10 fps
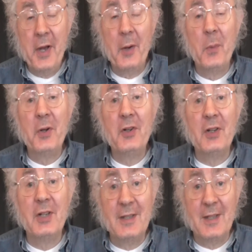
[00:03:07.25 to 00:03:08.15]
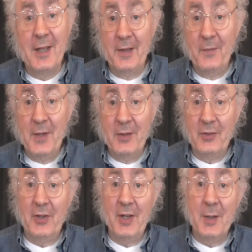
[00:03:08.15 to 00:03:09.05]
And when she did that, it
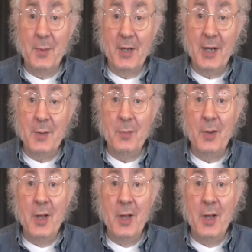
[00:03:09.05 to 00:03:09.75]
suddenly became